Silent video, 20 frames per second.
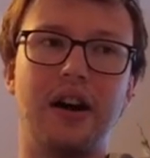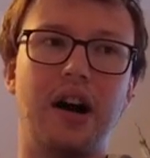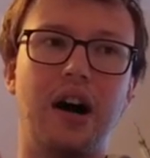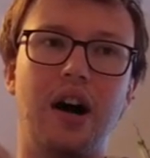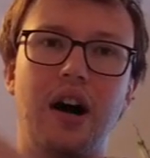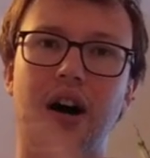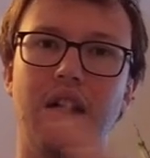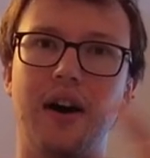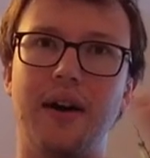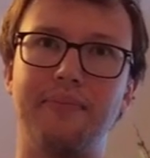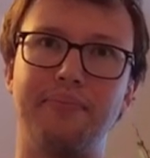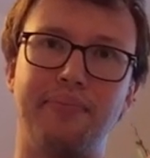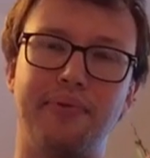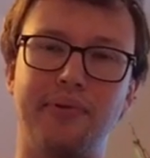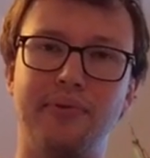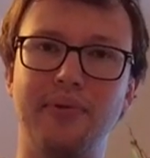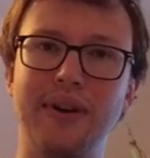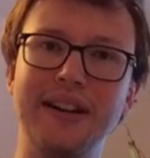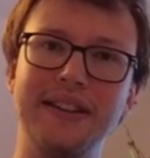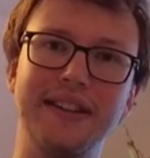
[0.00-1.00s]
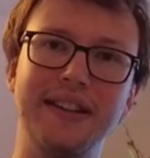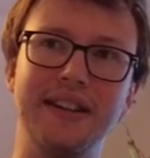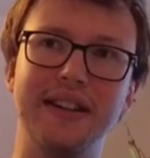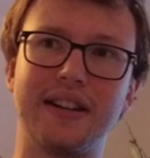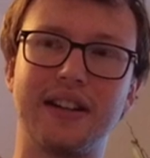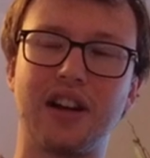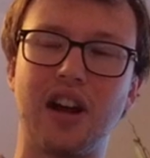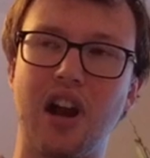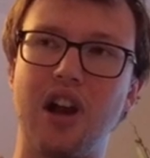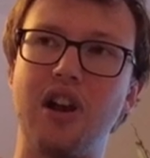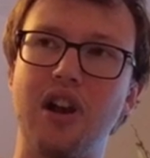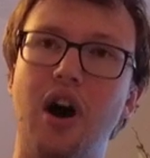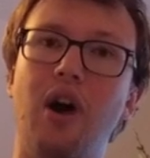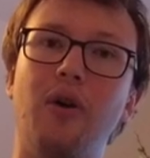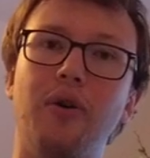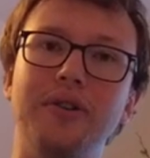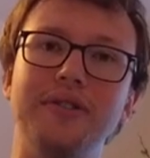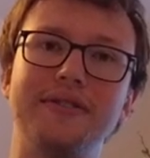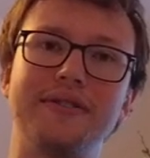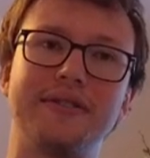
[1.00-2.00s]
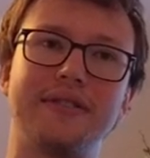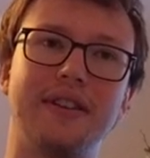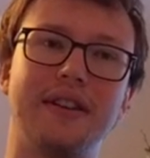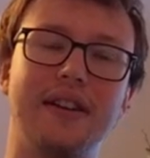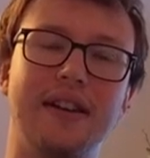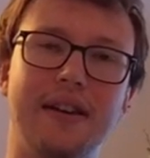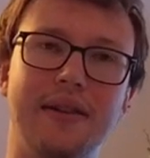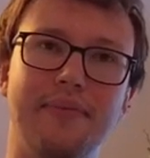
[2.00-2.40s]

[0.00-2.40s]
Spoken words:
are pretty close